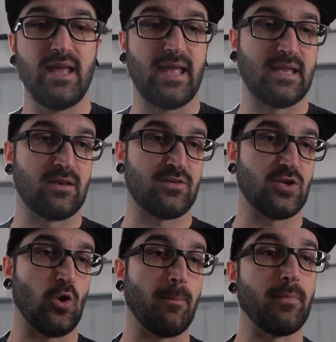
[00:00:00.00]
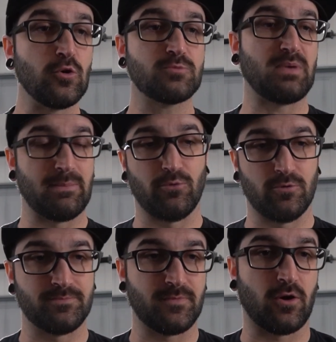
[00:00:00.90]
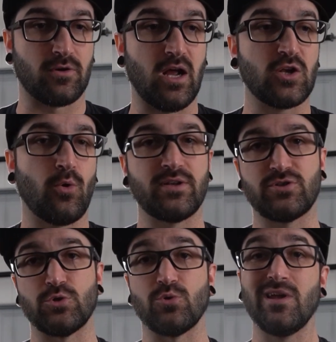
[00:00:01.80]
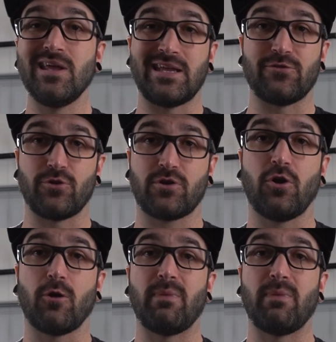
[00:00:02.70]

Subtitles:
And, you know, most people are not going to get their car